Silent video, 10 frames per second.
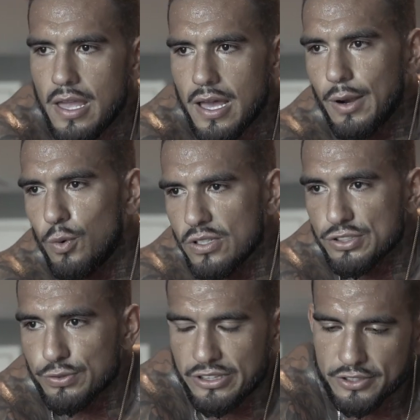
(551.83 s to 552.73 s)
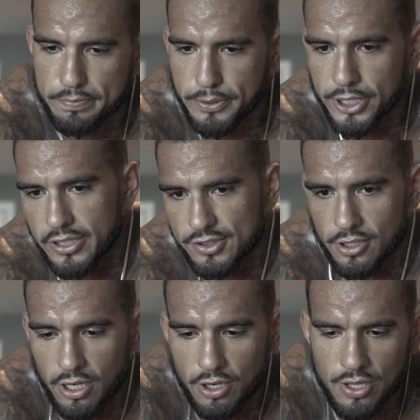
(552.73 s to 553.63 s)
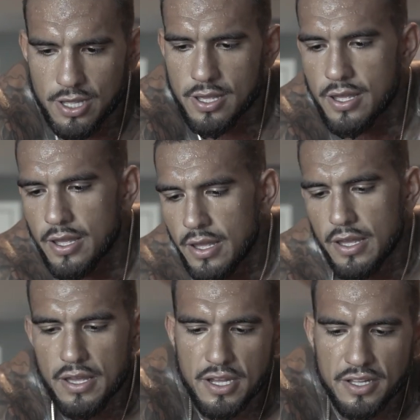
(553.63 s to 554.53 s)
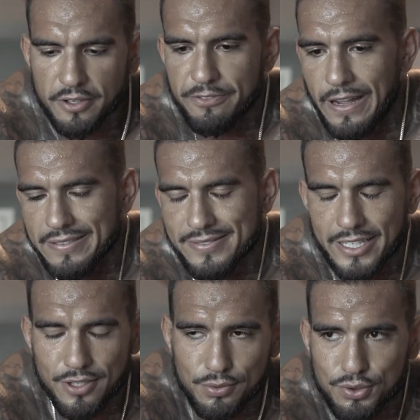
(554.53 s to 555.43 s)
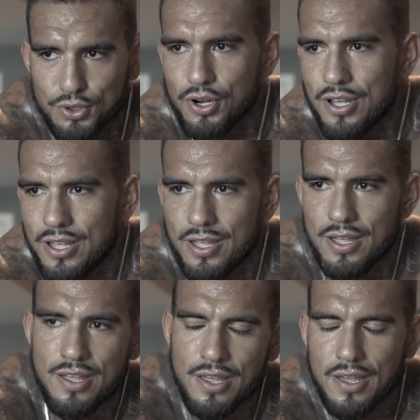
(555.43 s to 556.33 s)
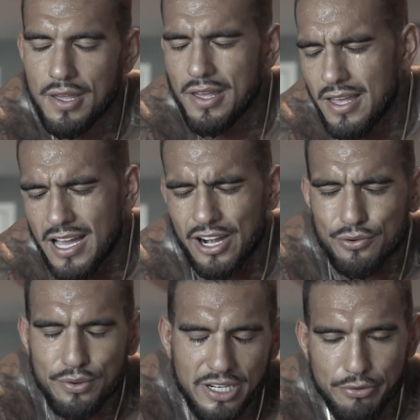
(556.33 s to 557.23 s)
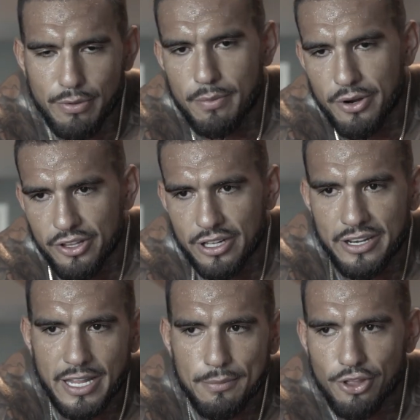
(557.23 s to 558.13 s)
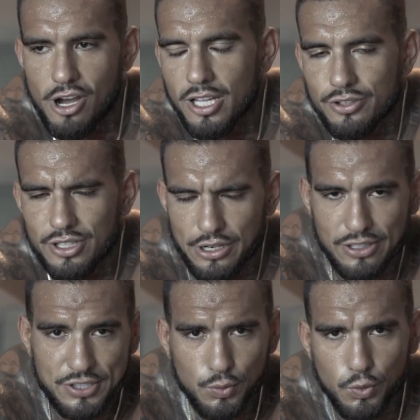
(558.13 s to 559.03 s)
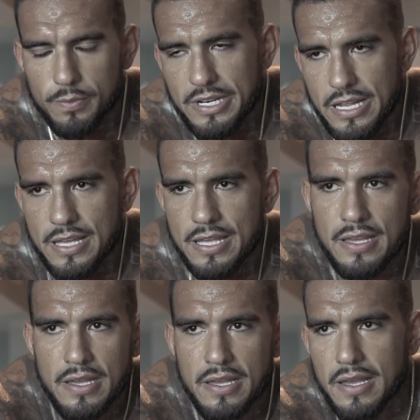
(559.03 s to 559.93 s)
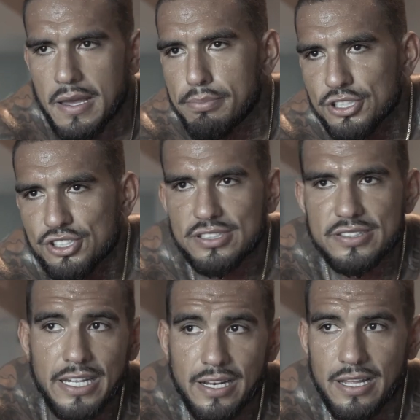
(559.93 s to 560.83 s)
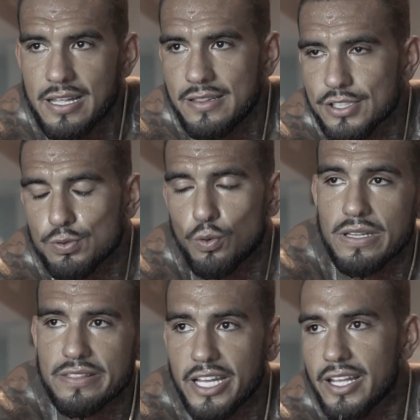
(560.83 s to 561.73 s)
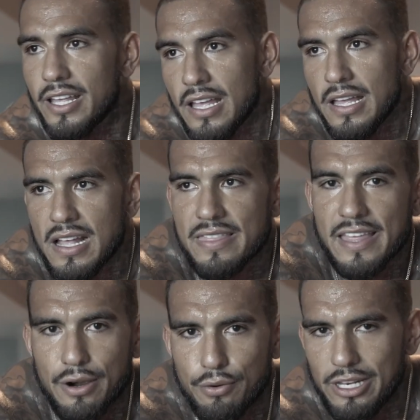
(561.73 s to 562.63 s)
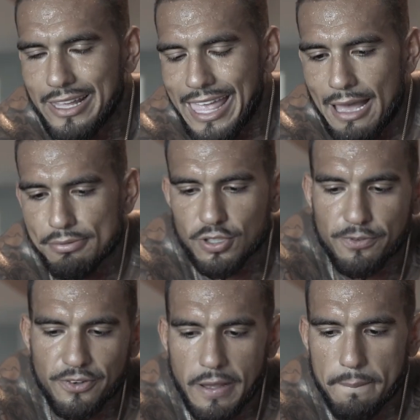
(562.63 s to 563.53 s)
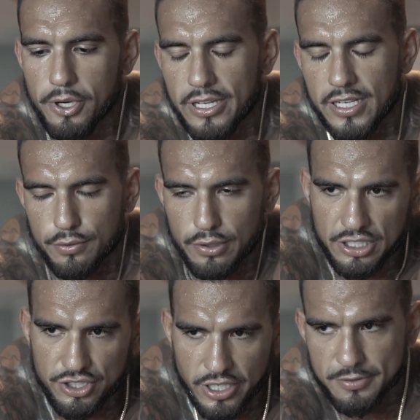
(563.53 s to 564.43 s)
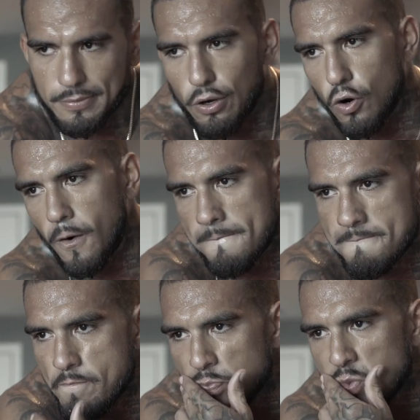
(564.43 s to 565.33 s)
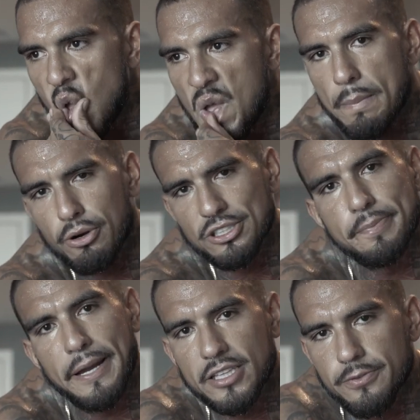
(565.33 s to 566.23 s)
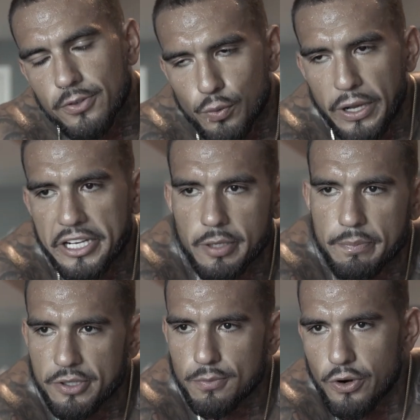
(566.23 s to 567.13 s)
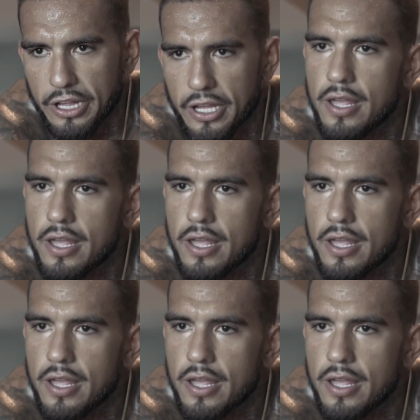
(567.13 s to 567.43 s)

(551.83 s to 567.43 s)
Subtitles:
I once read this book. It's called The 5-Second Rule. I don't really remember the name of the author. I know it's a woman. But she said this one thing that I really captured from that book, and it really changed my whole perspective on waking up in the morning.